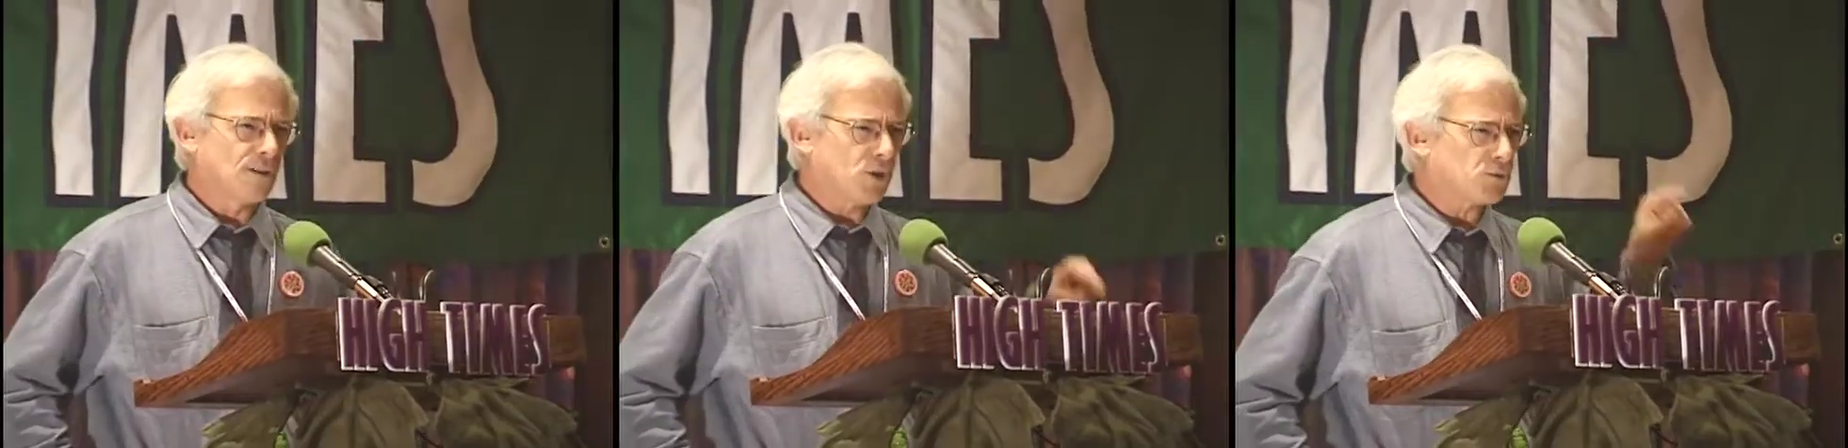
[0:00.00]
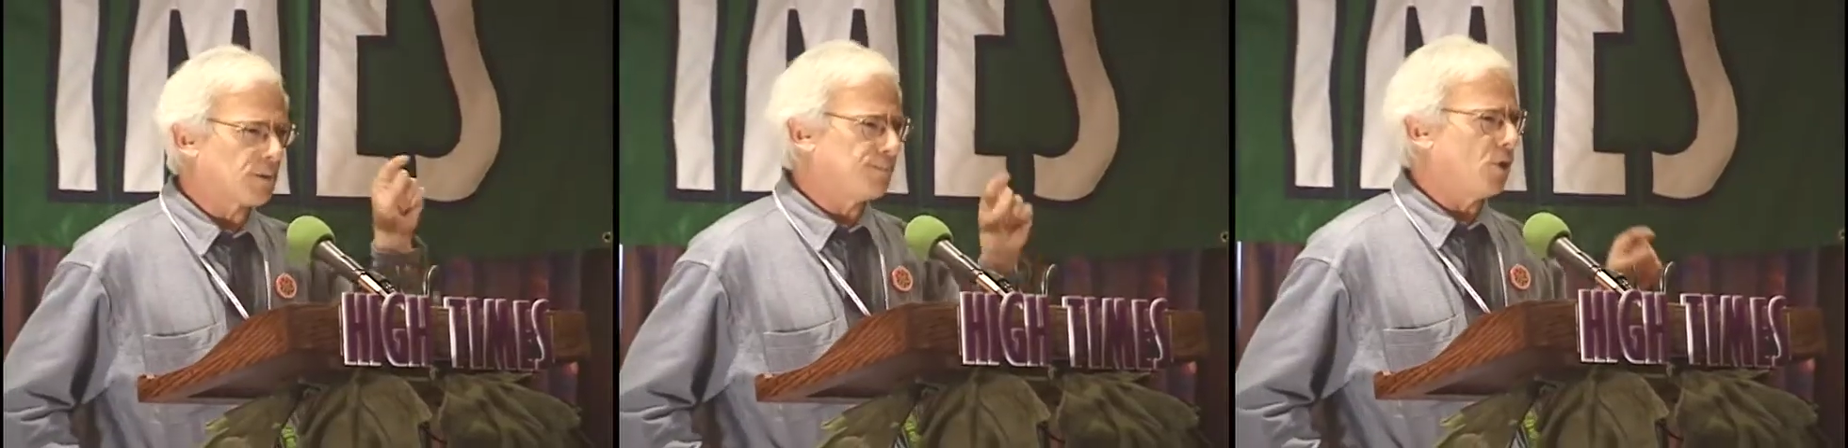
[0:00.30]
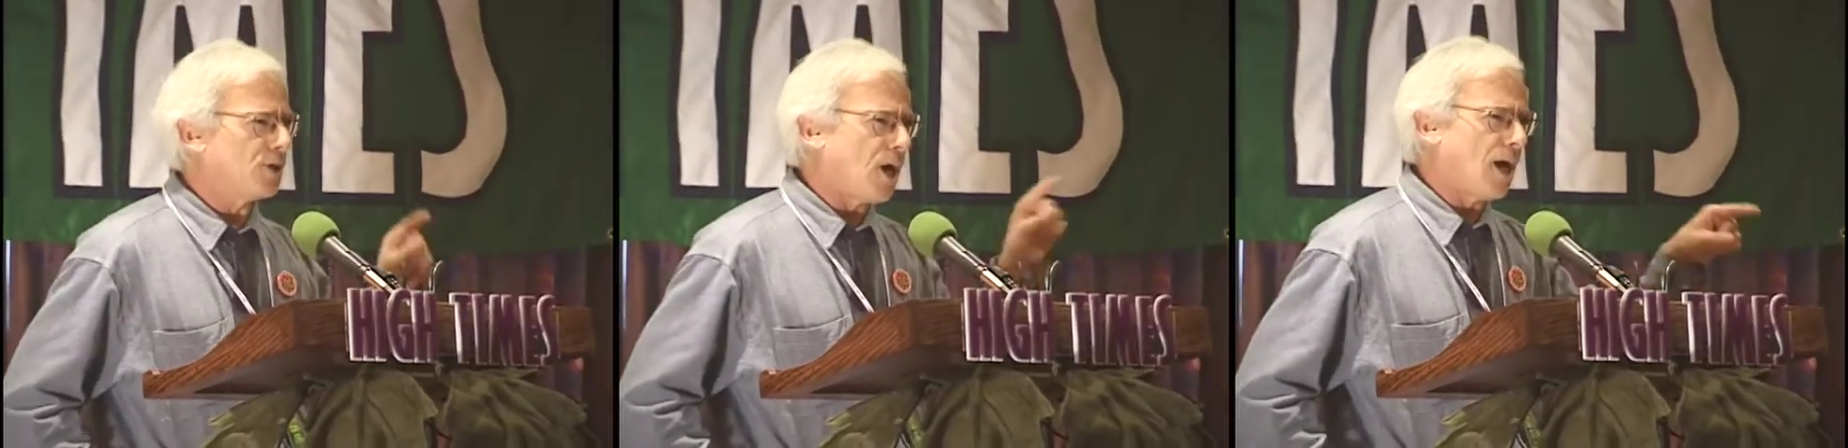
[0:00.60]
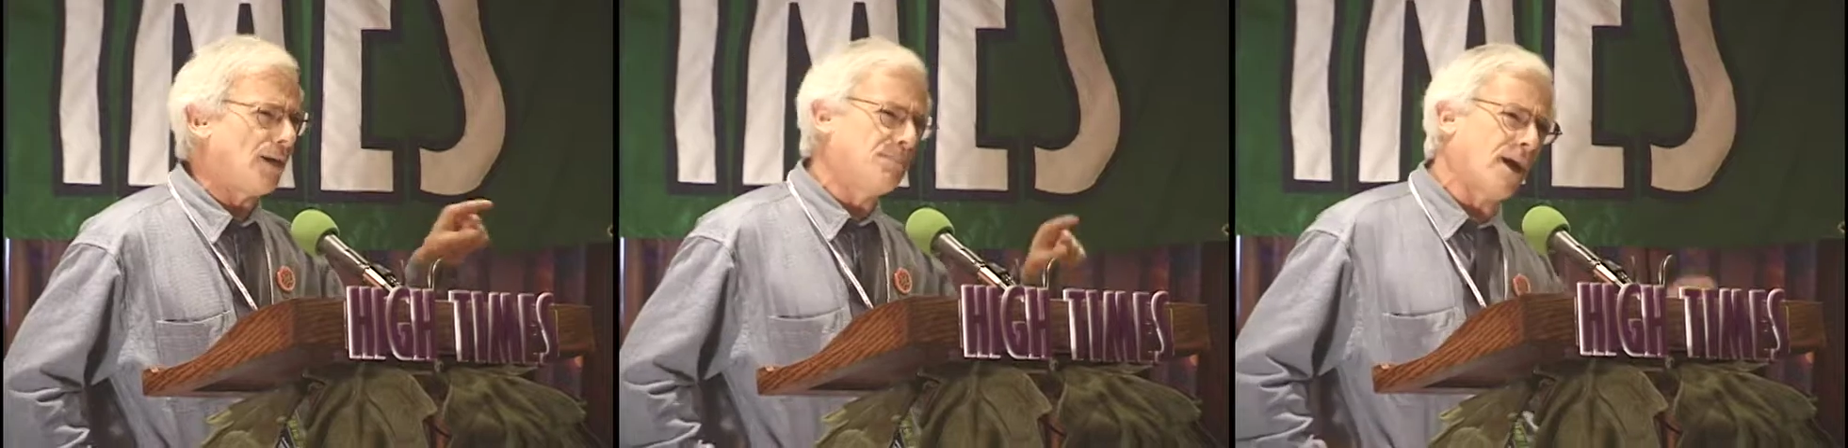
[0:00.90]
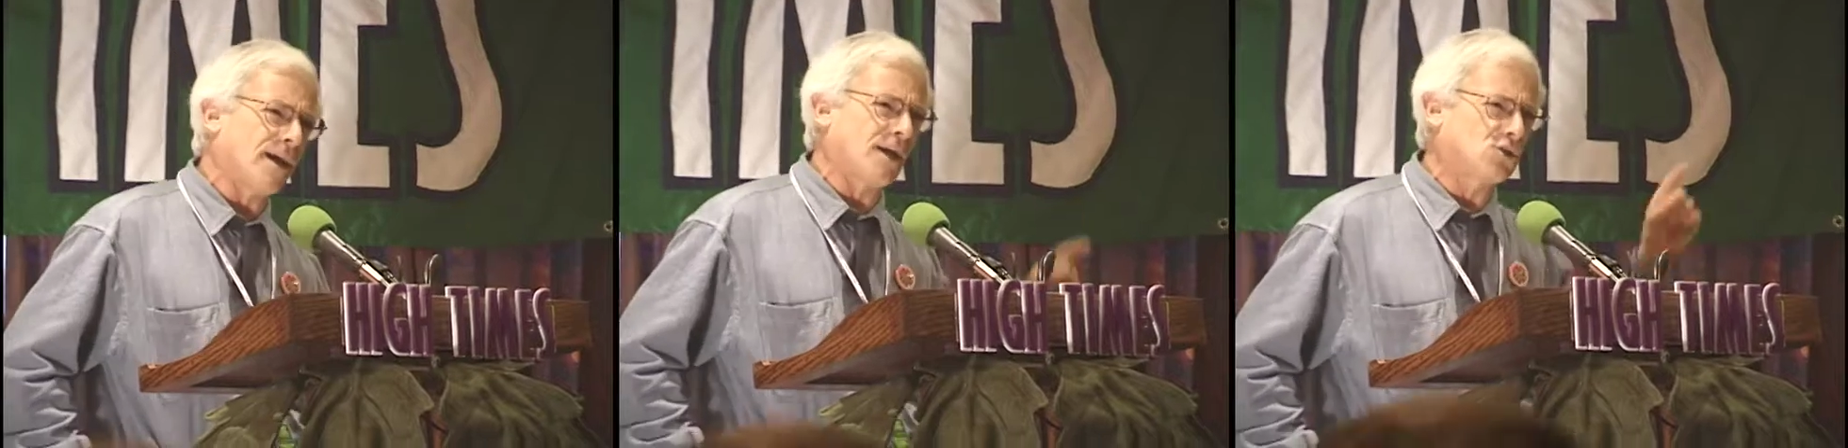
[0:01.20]
This was put on
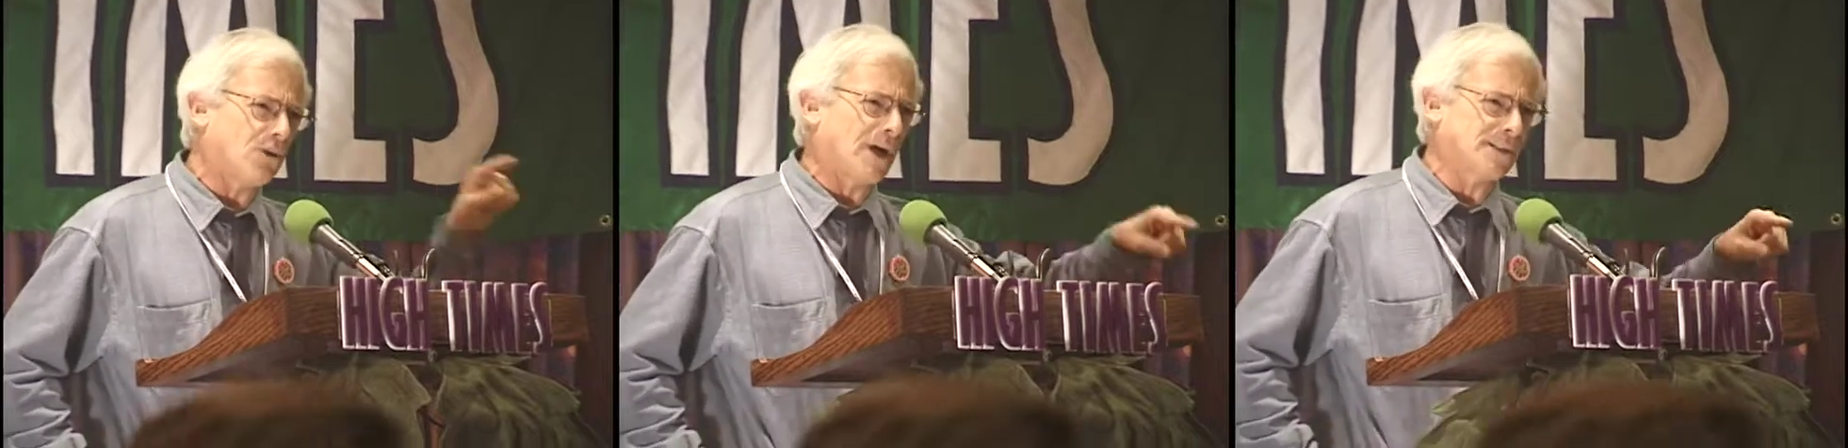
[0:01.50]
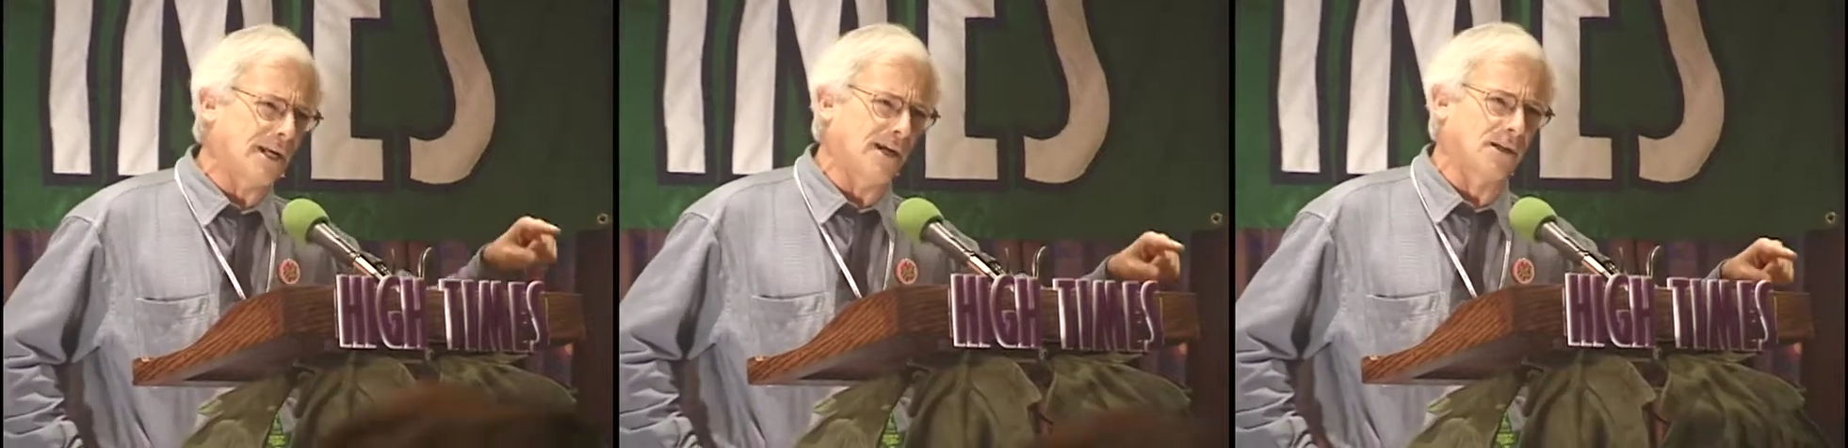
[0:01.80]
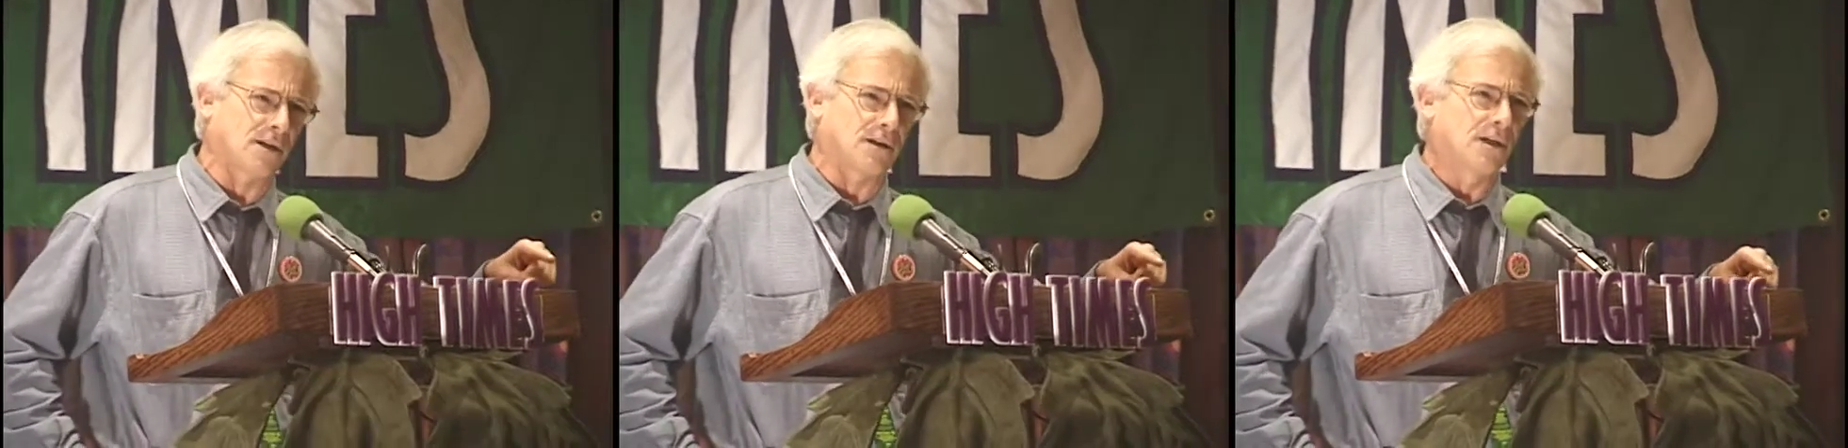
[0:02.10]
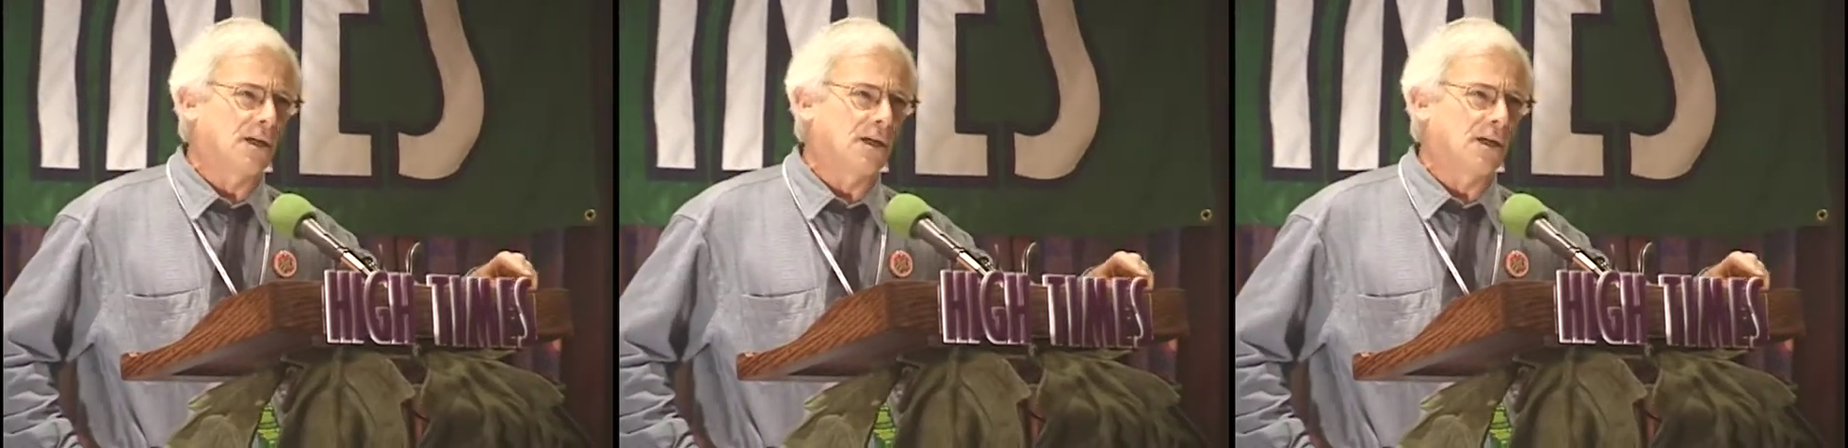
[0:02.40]
by a drug dealer